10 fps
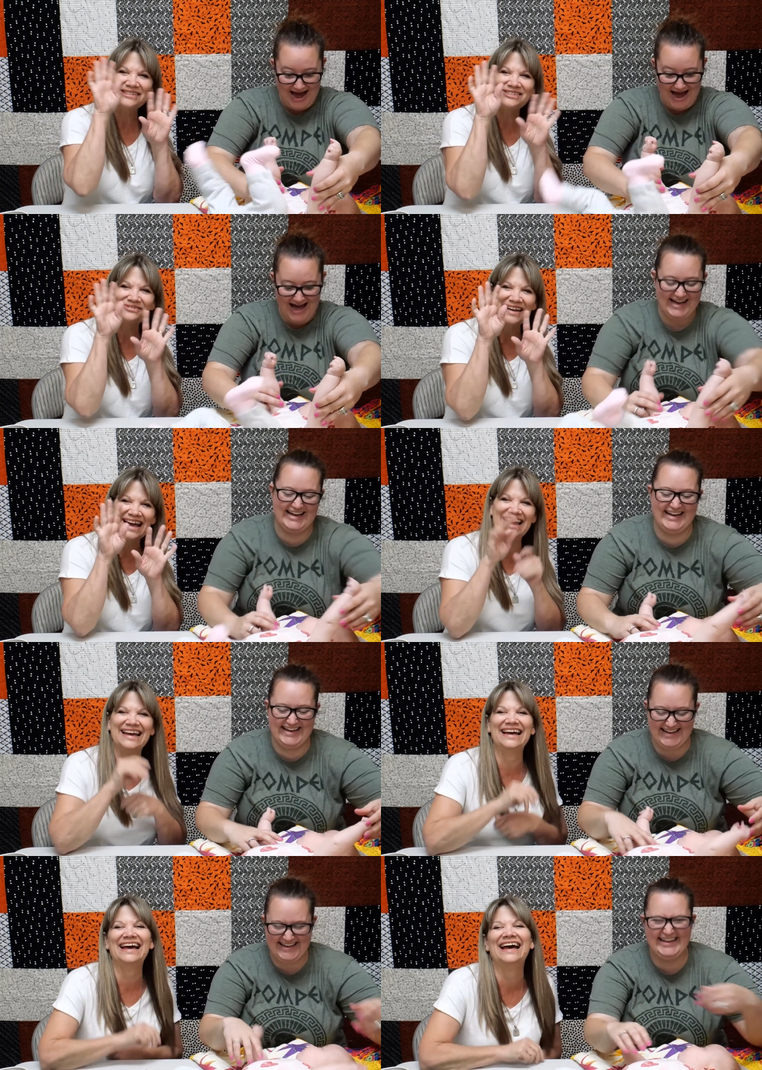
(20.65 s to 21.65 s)
Speaker 1: supposed
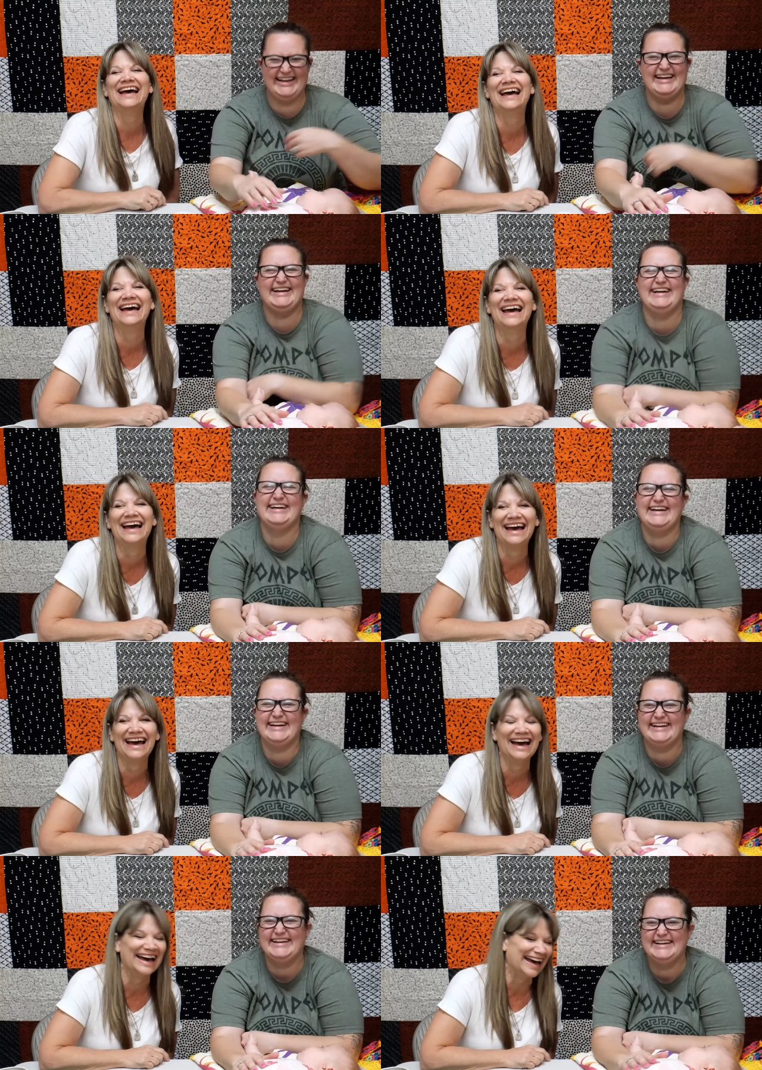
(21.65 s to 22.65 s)

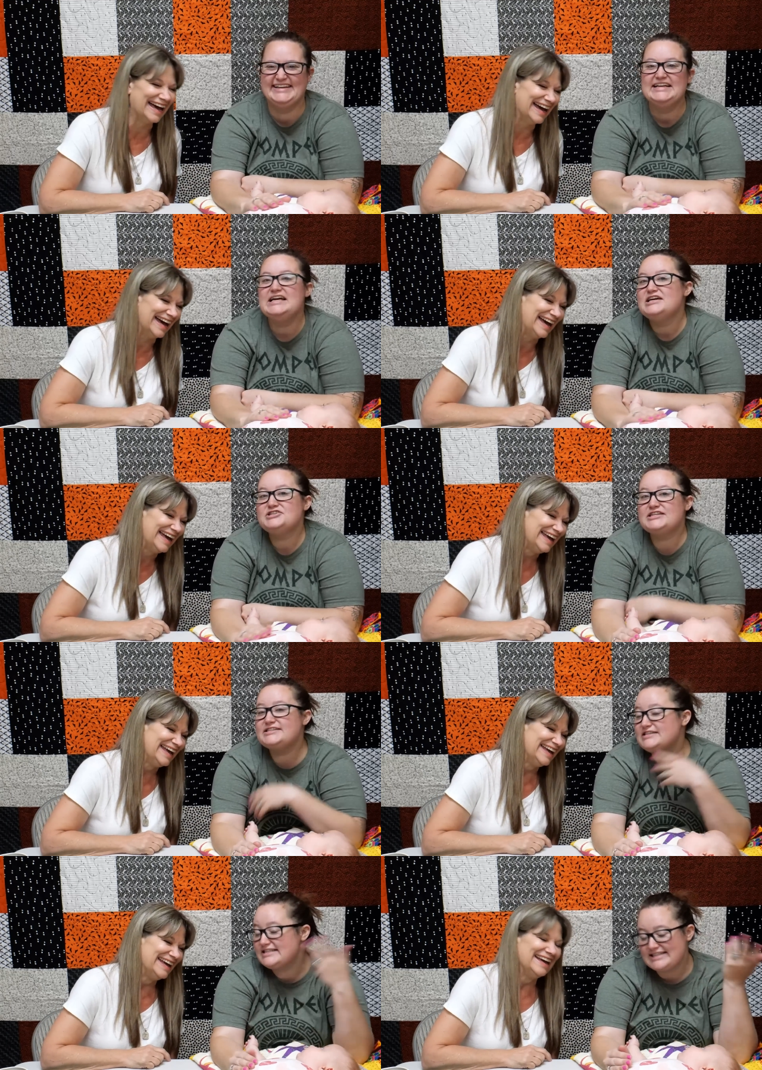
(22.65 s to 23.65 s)
to
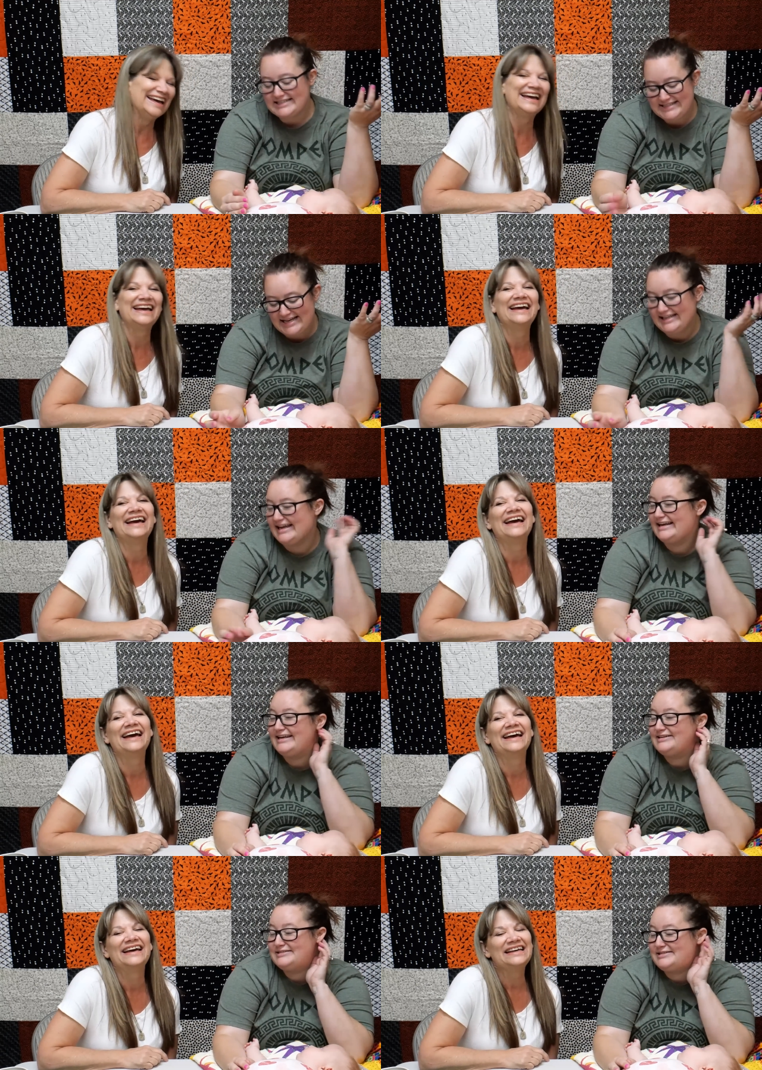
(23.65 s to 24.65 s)
She's discontent laying
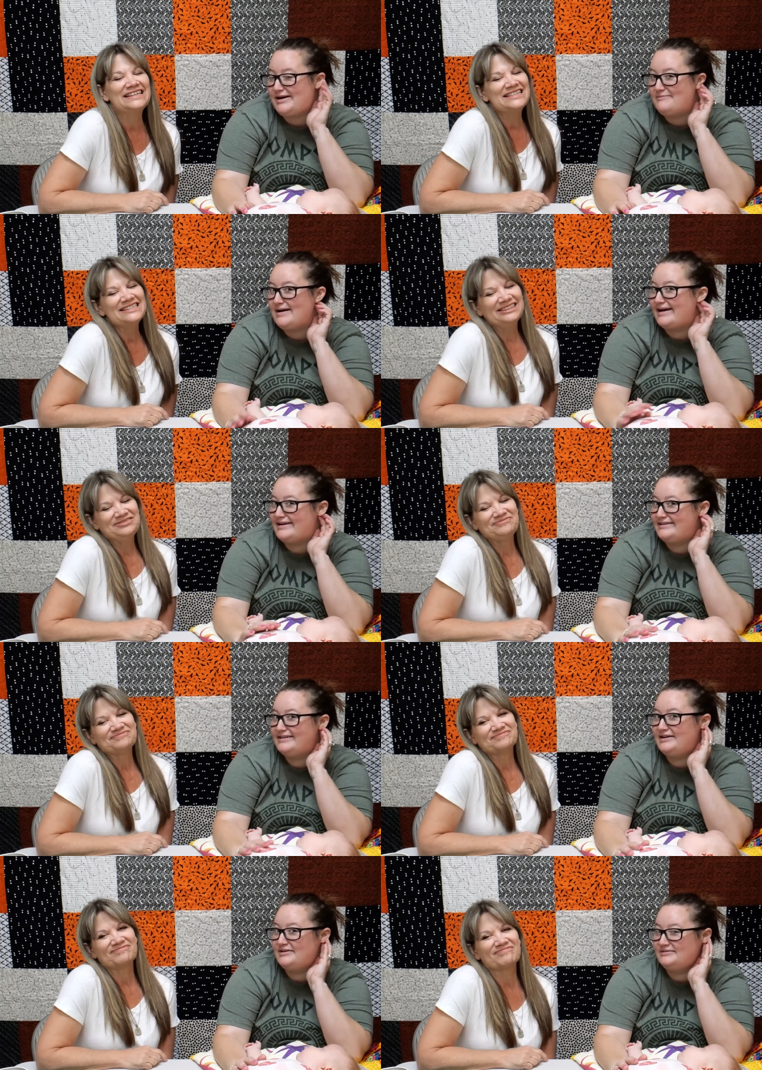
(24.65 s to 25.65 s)
here, so I'm not gonna,
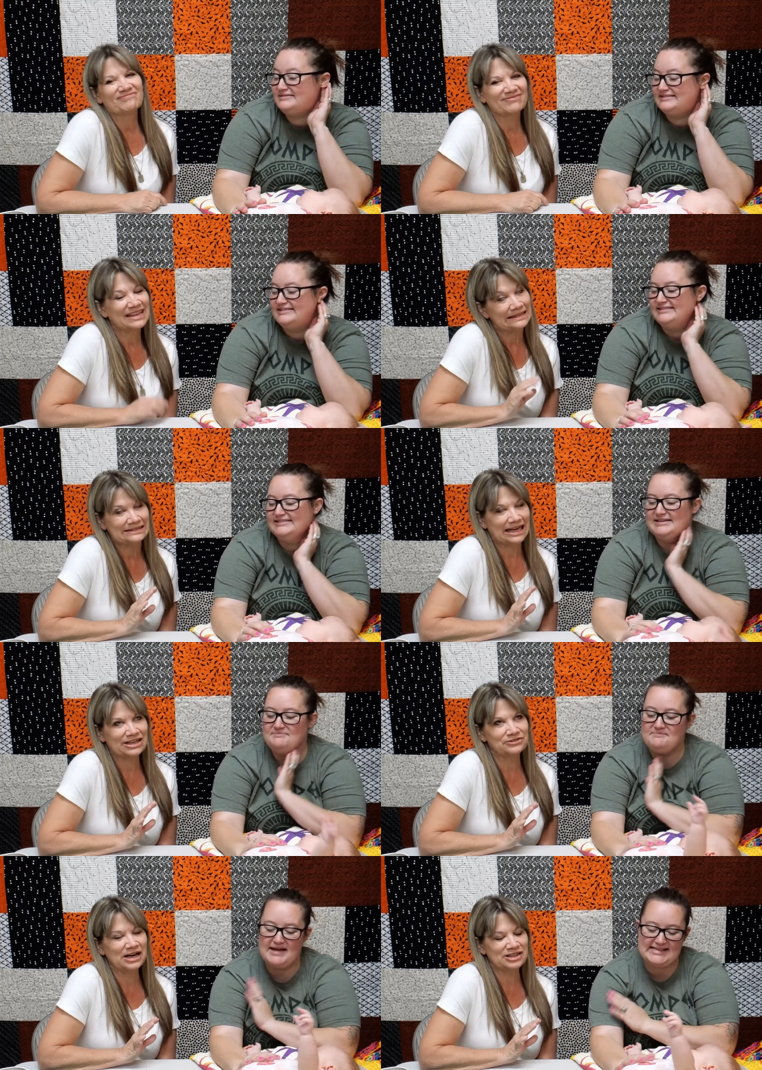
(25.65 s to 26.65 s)
you know.
Speaker 2: Not
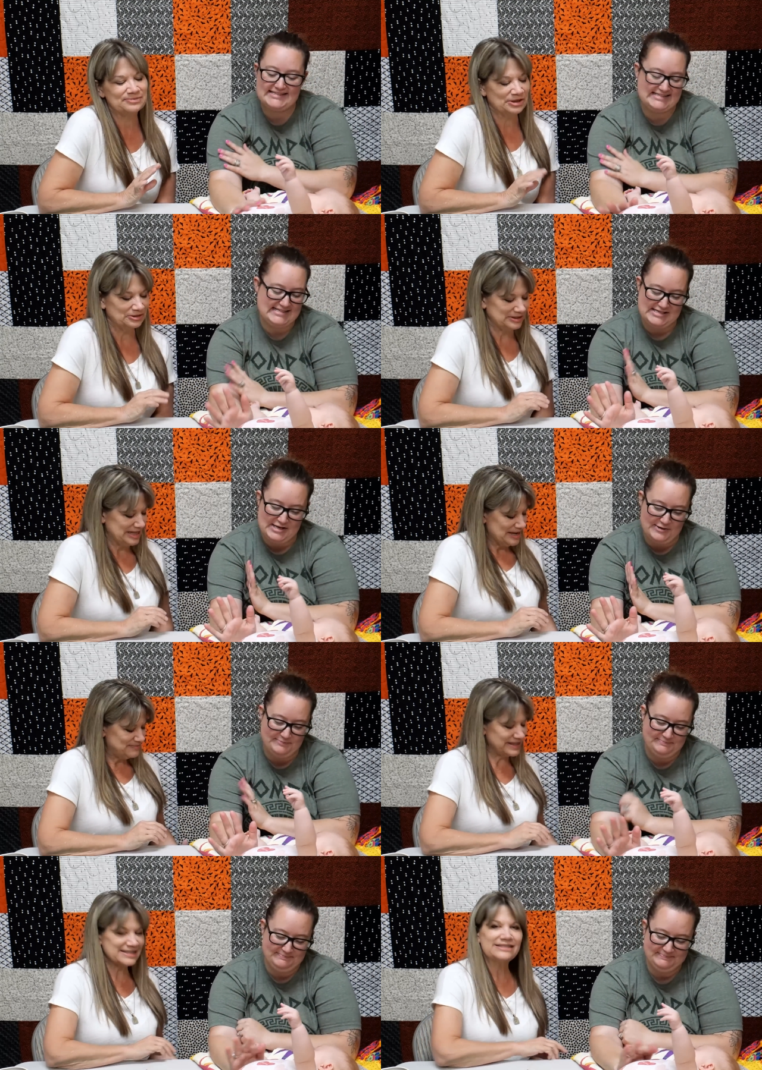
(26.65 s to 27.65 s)
gonna mess. rock the boat. Nope.
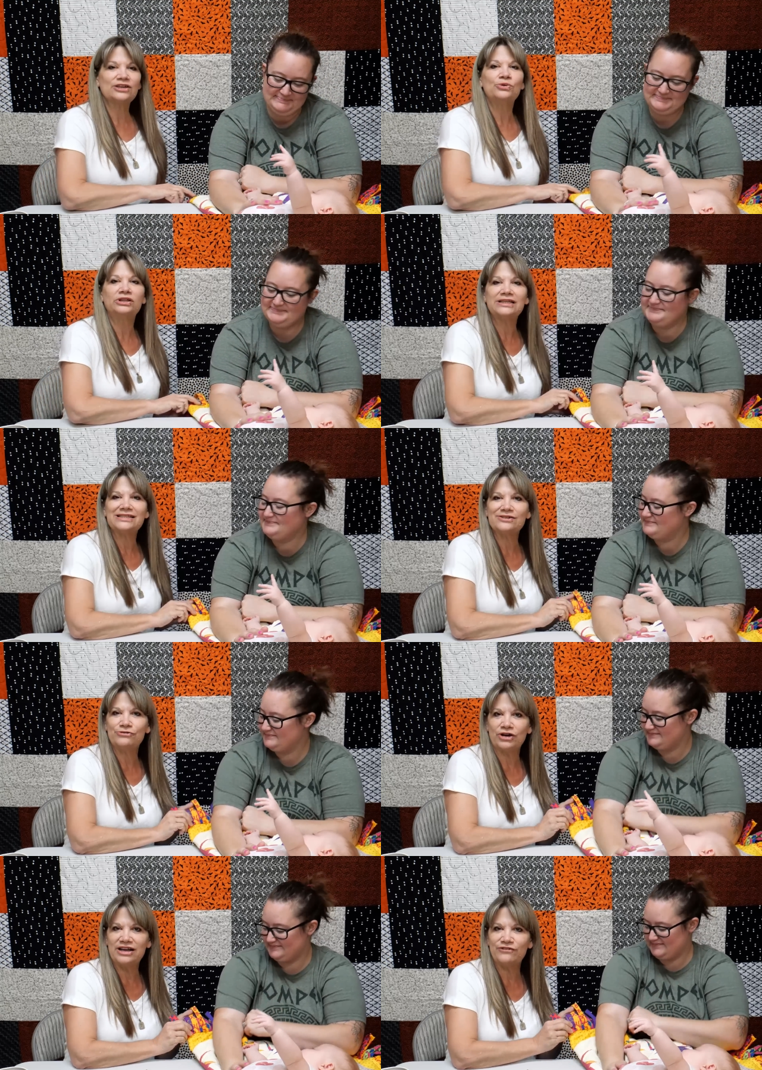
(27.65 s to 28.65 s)
Because the quilt that's in
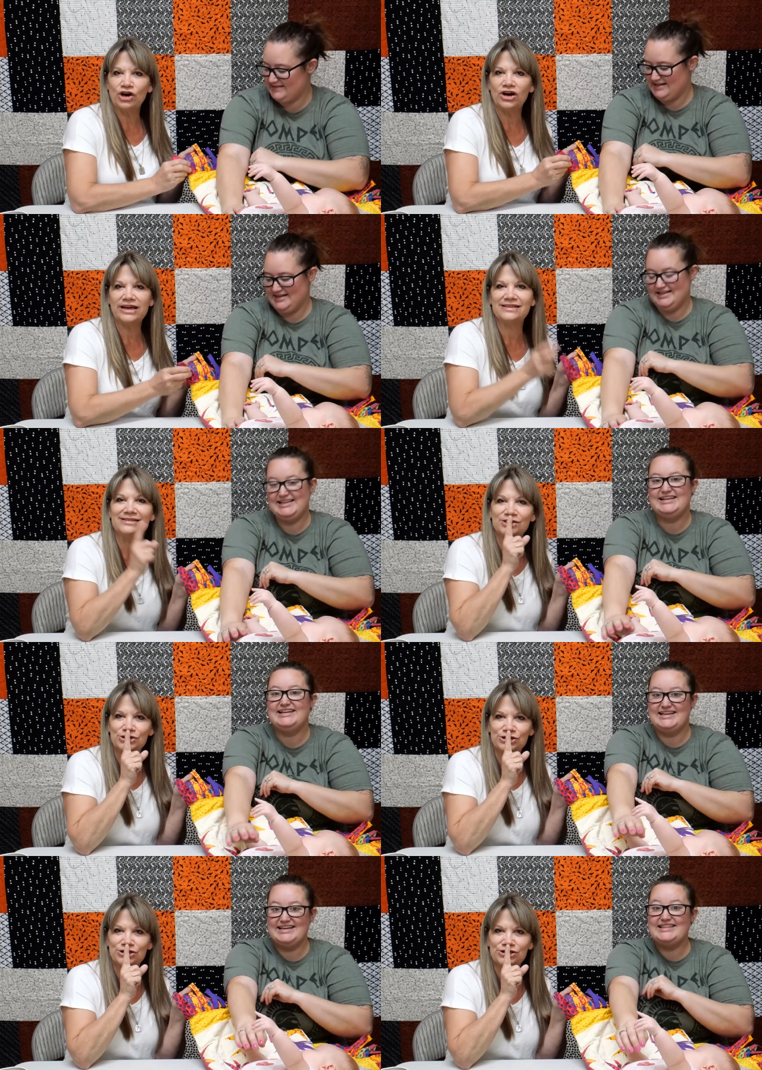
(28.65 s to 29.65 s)
front of her
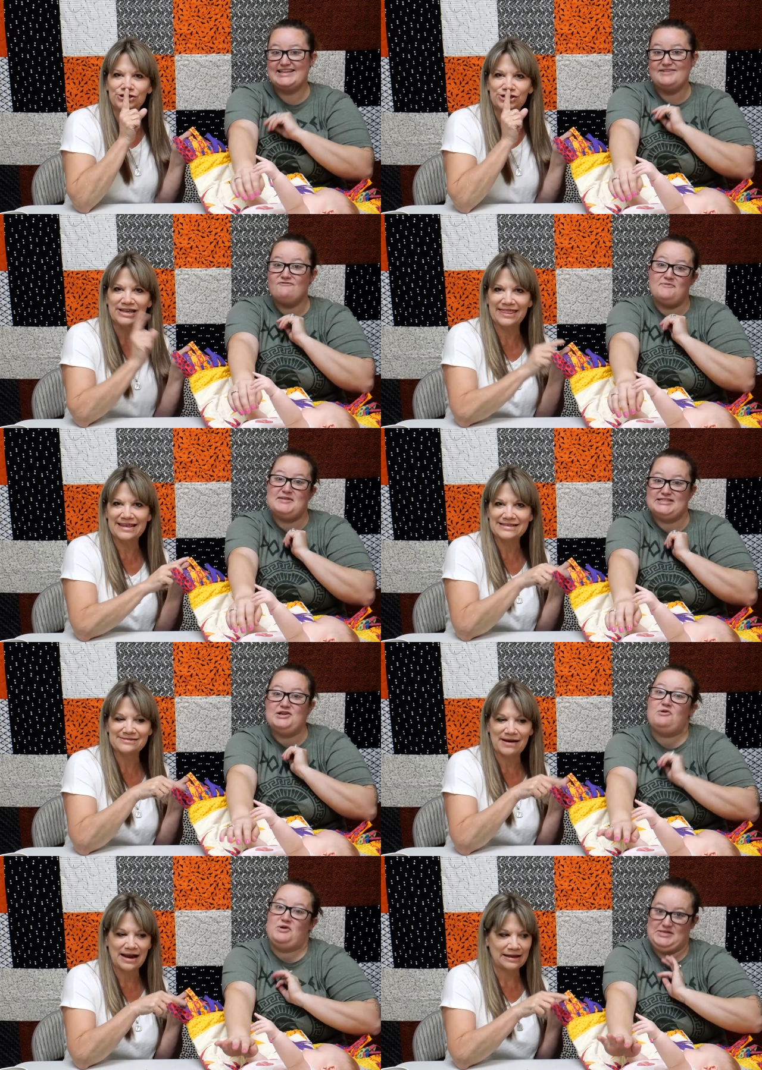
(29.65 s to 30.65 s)
the infamous
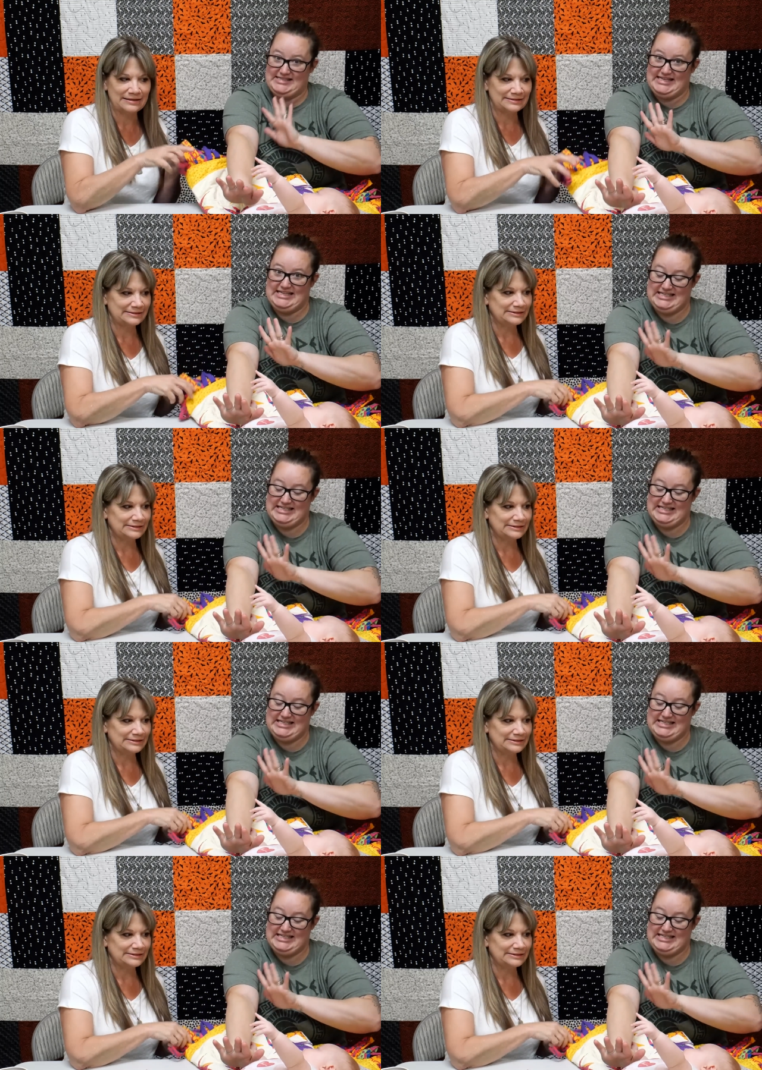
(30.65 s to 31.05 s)
noodles.